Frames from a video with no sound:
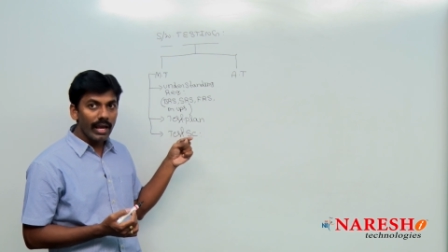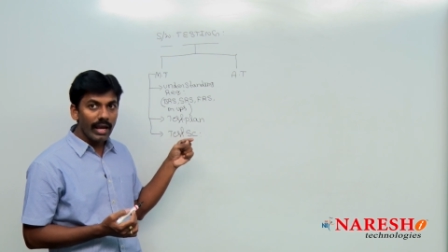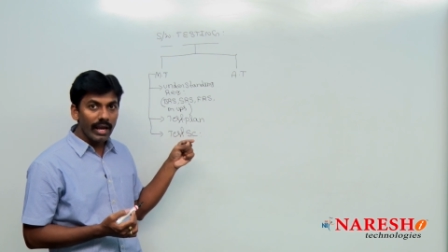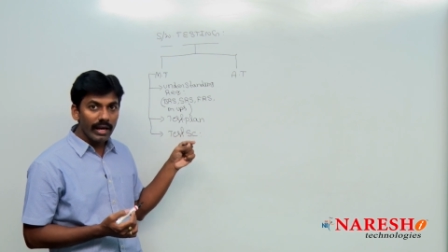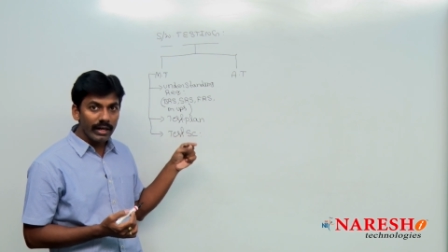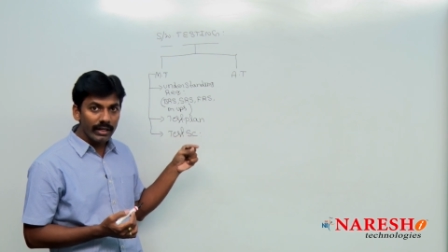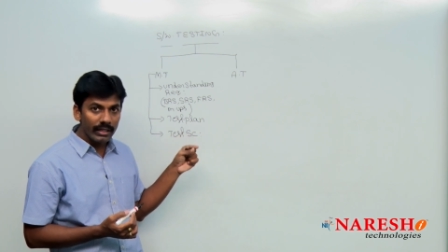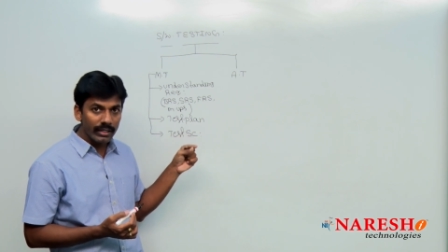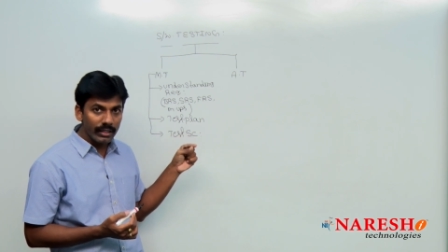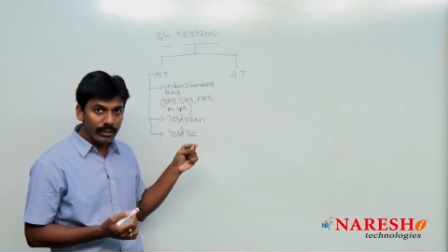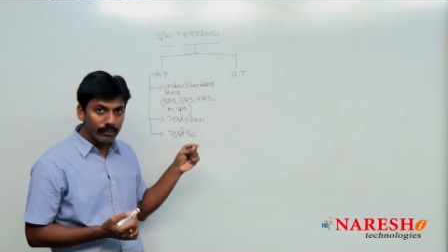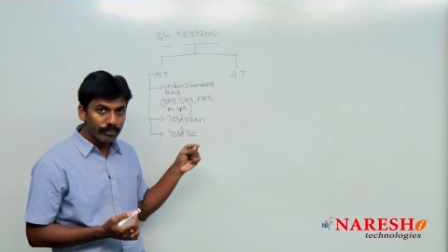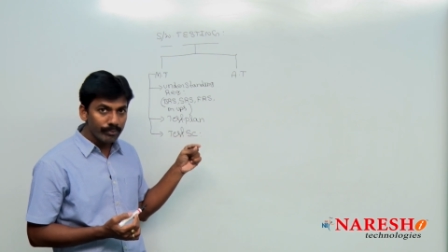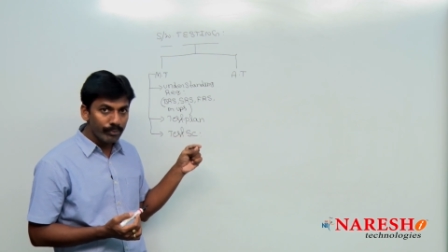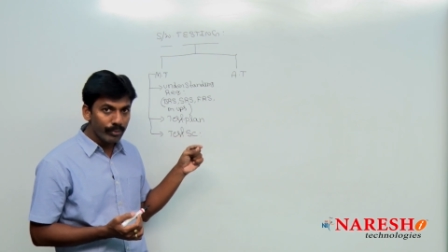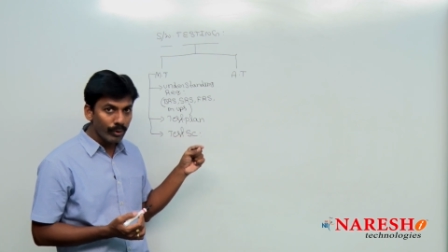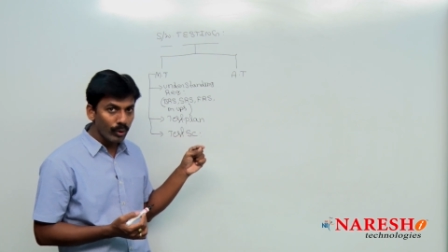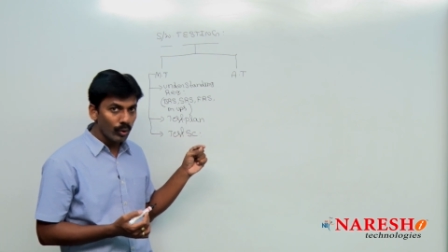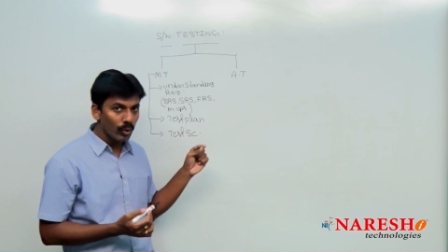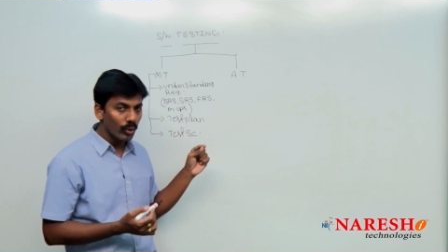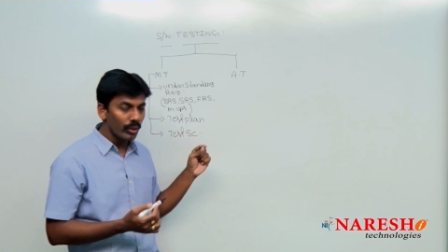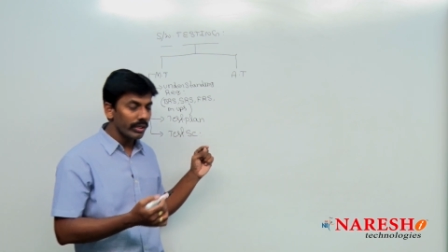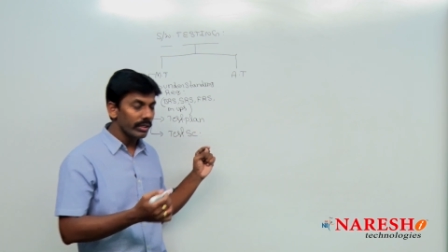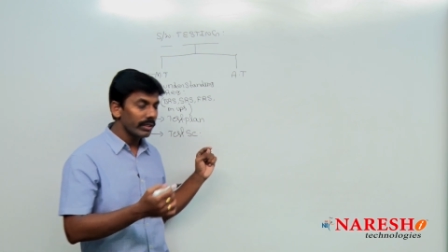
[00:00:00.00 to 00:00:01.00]
and
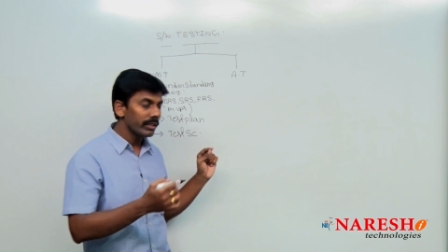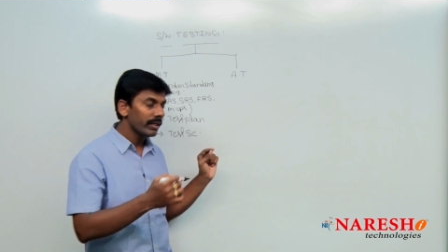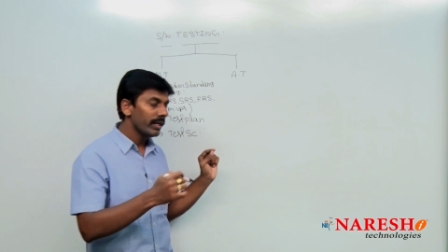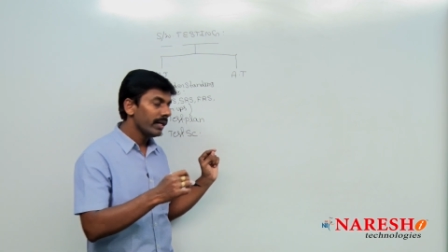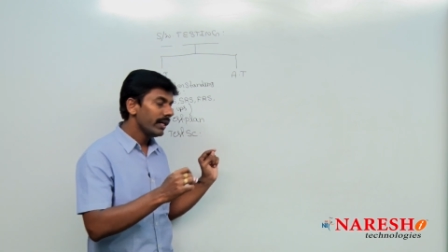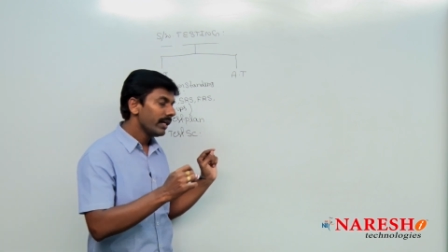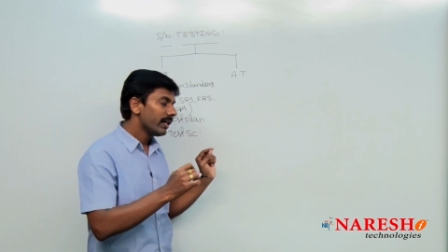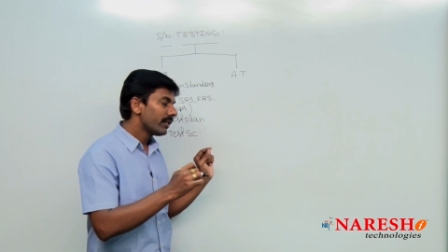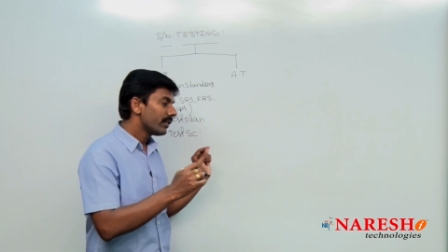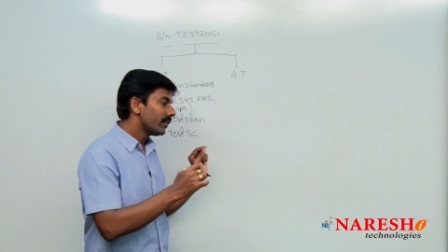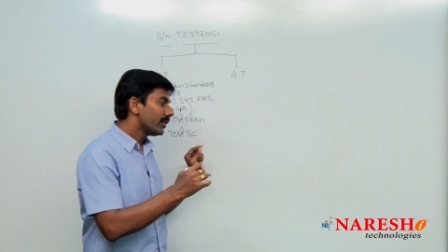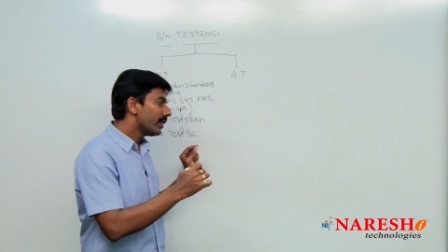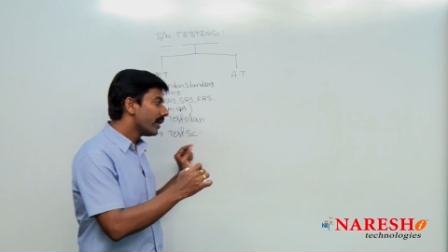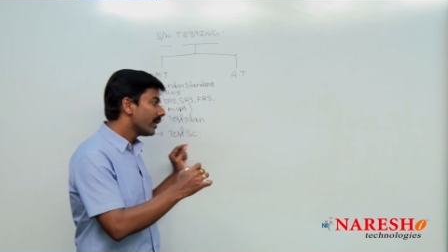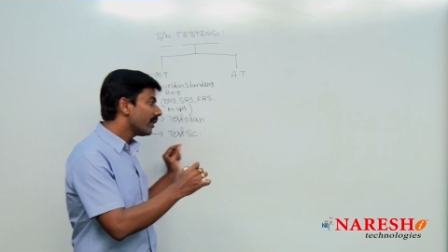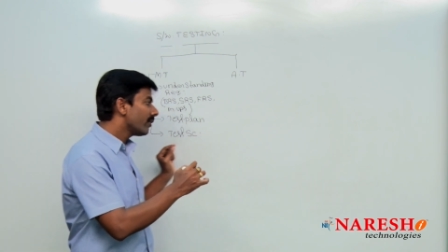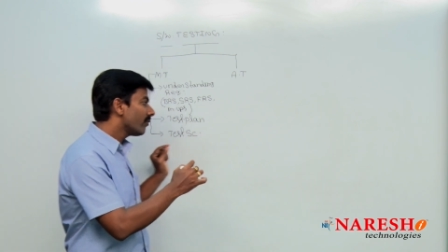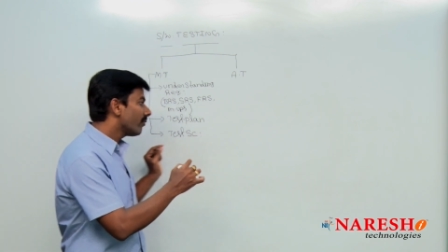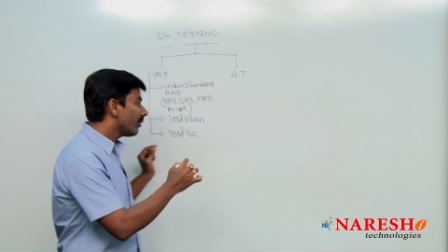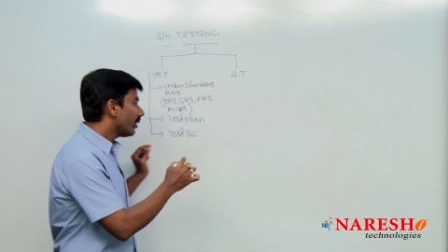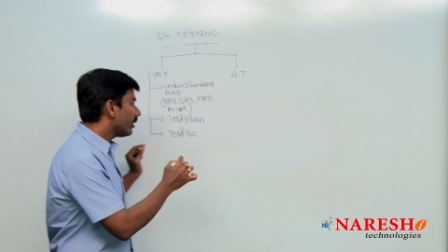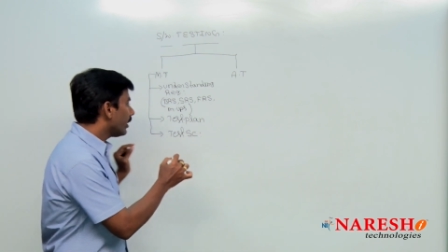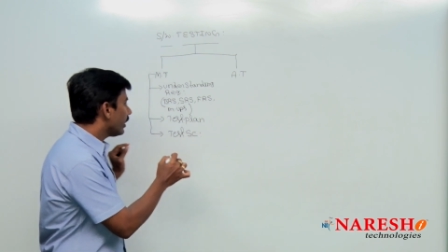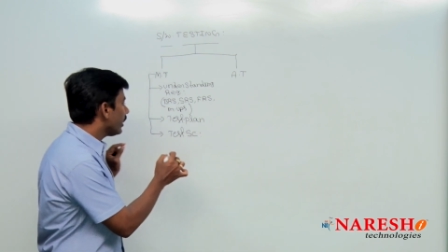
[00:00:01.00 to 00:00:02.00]
approved it,
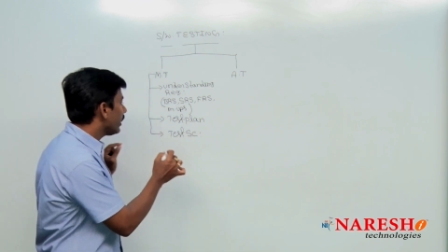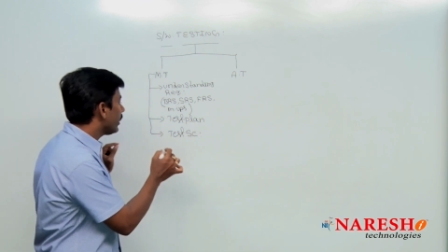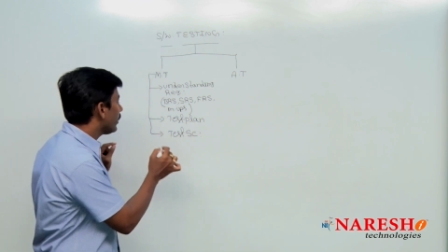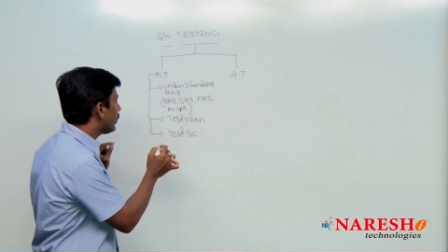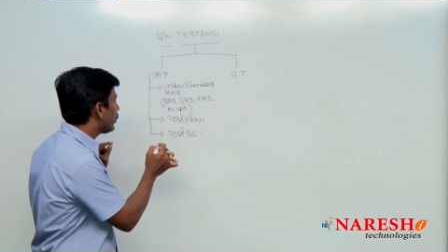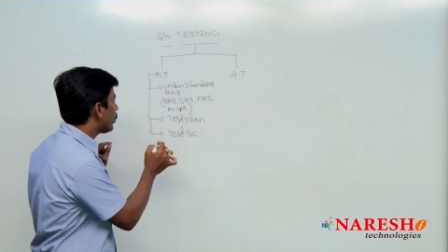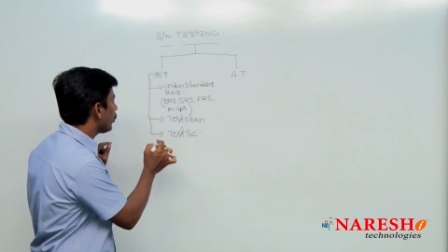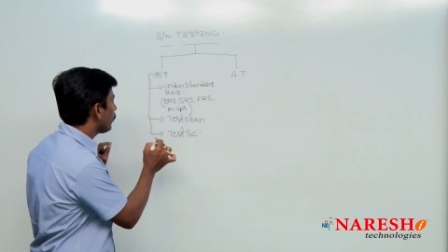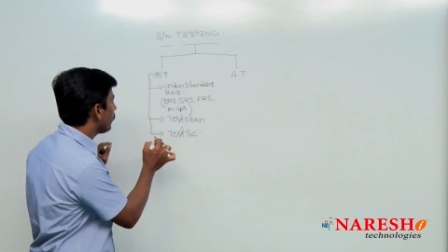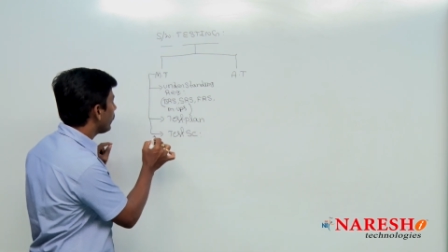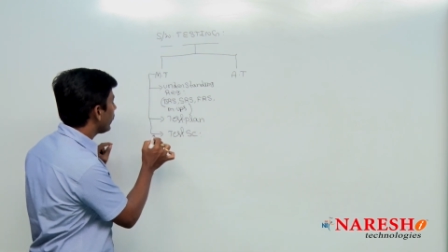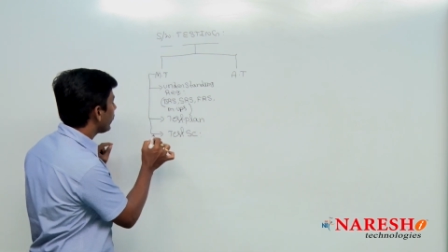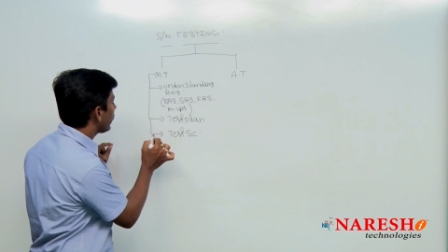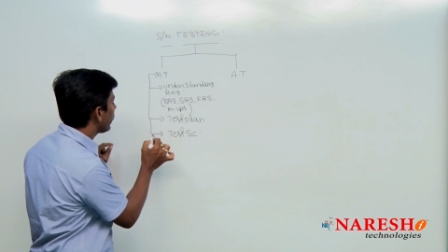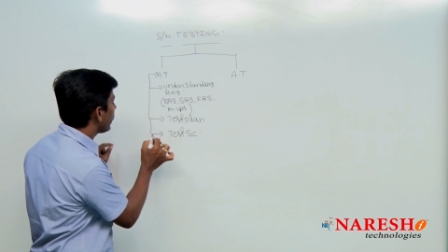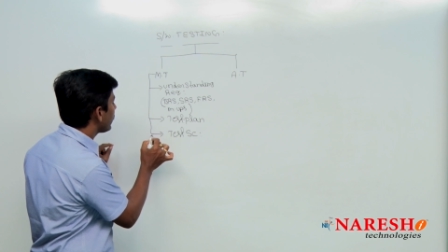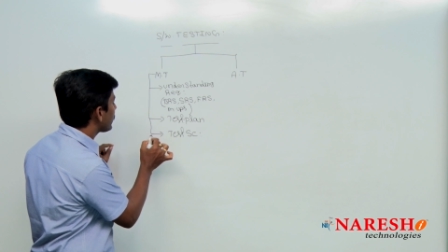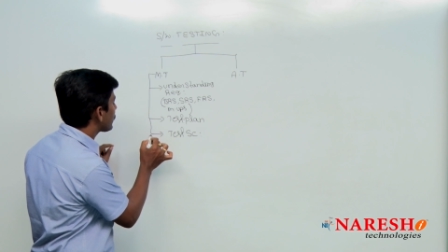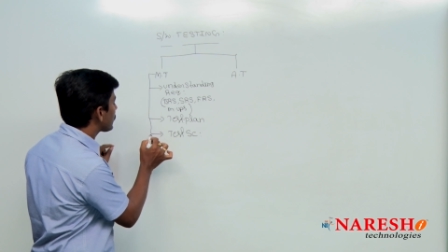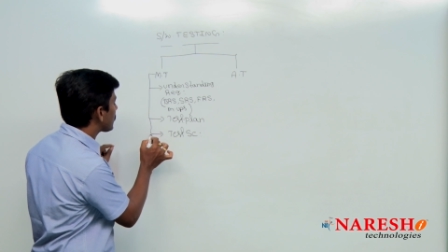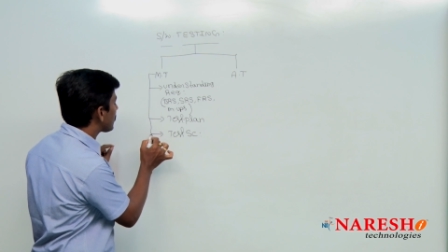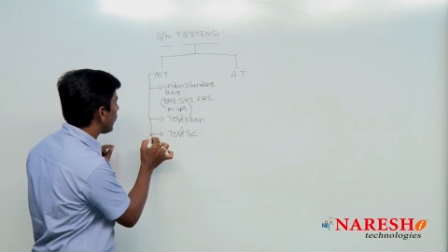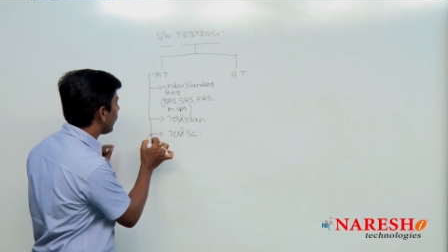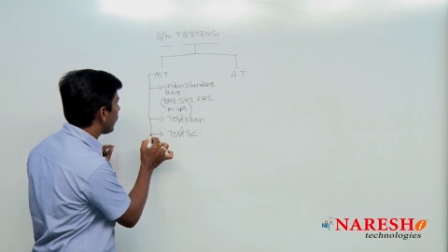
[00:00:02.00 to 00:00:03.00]
then we need to be
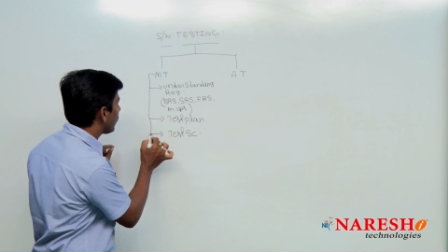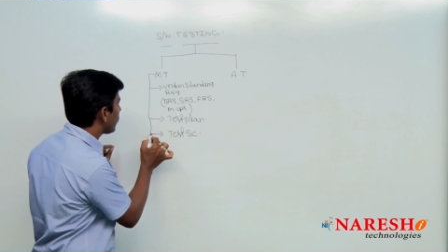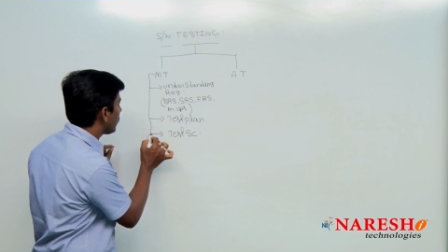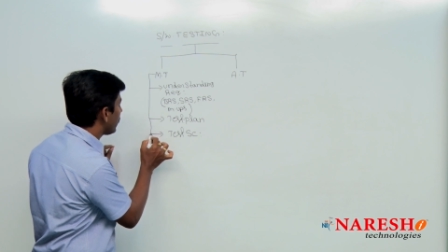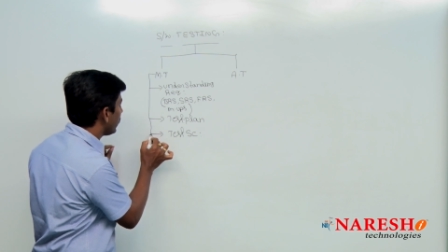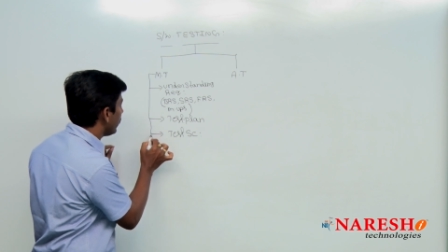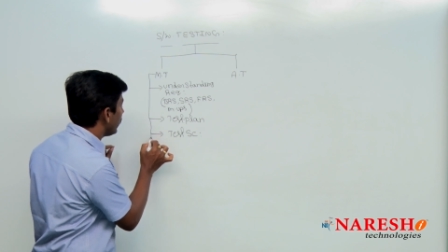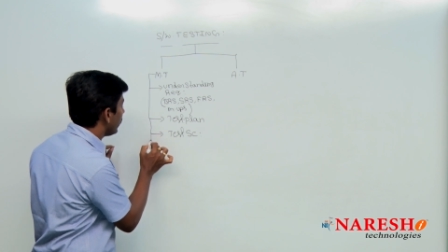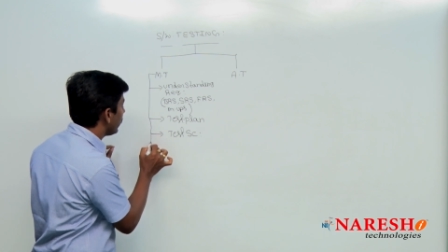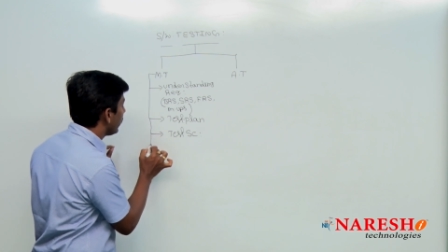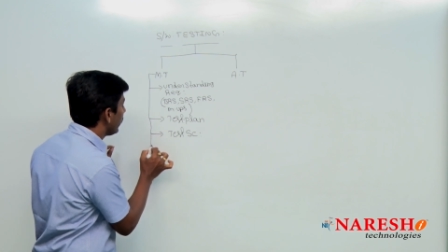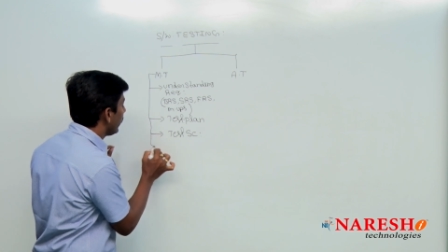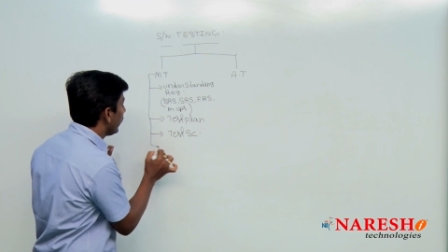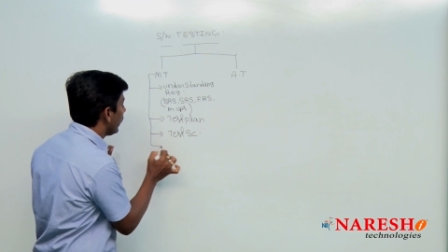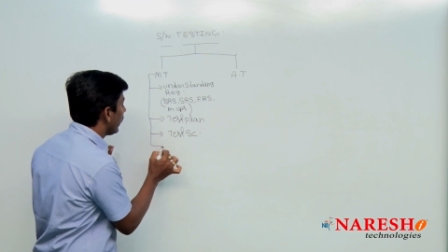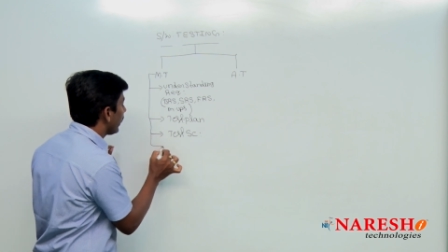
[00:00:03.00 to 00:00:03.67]
get started